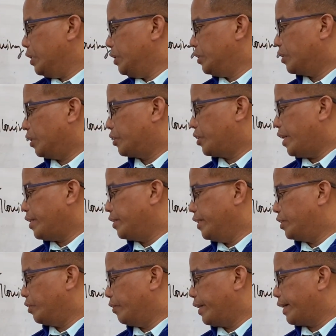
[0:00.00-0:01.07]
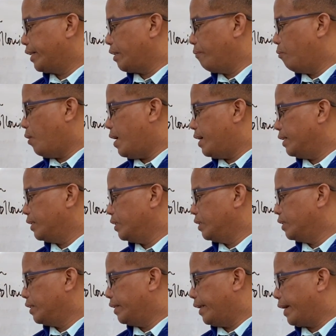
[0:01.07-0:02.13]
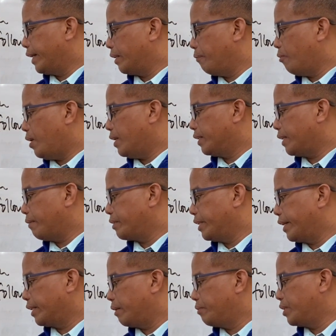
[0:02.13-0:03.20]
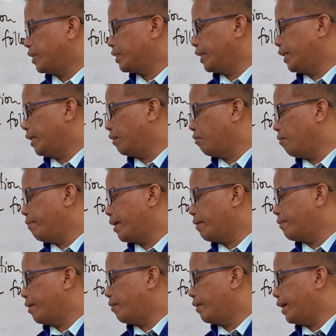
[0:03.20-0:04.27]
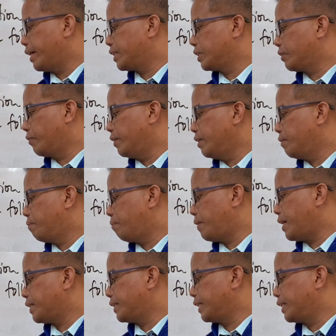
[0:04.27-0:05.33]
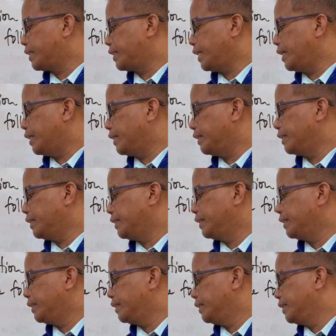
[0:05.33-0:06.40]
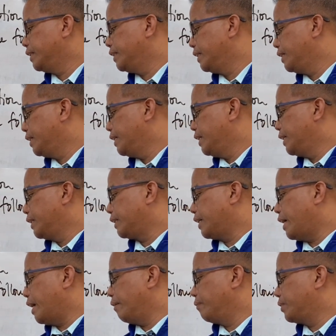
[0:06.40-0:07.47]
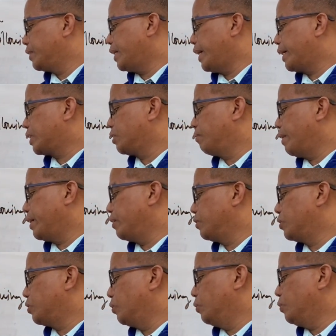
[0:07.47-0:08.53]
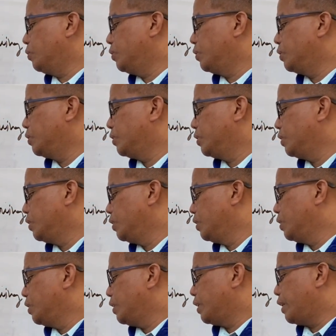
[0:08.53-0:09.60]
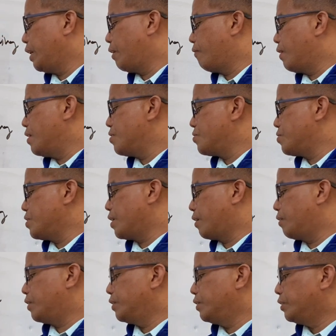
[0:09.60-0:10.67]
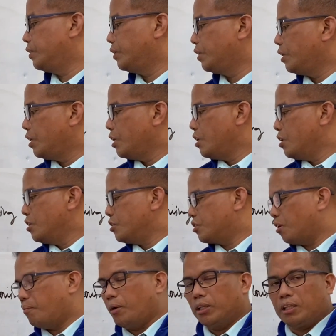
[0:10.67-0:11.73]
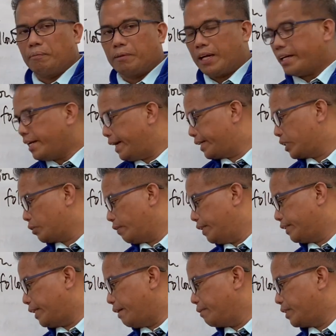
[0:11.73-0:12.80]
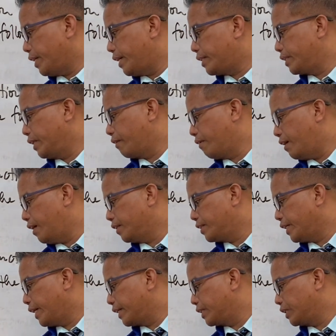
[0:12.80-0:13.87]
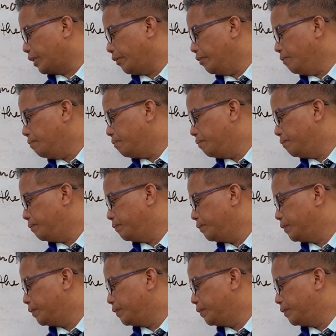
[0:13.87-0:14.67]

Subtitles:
So change this to negative 1. Negative 1 times negative 16, it will become now x squared plus 16 times x minus 2 equals 0. So multiply x squared times x equals x cubed.